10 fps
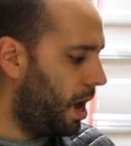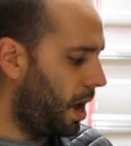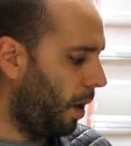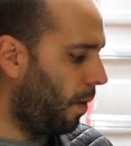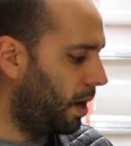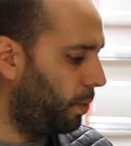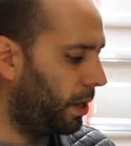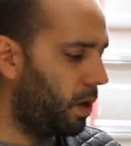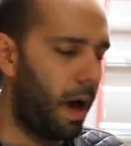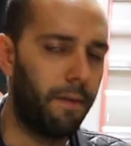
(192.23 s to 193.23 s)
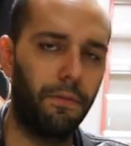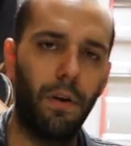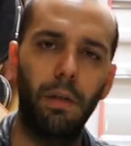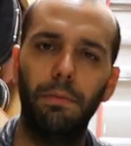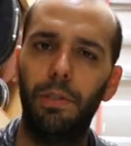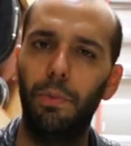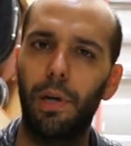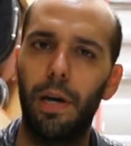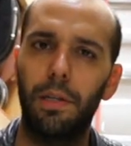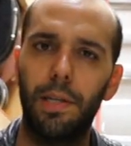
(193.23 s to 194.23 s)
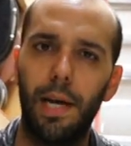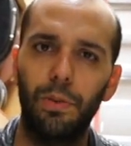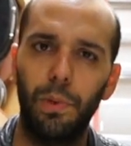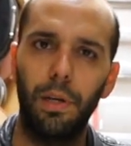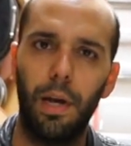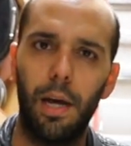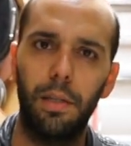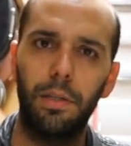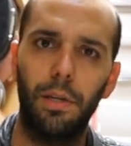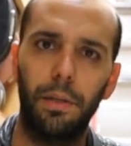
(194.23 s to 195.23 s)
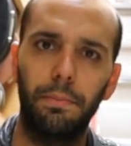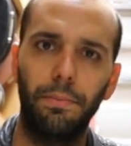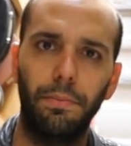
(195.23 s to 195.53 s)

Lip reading: Why don't we go out front, see what kind of sounds we can get out of this thing.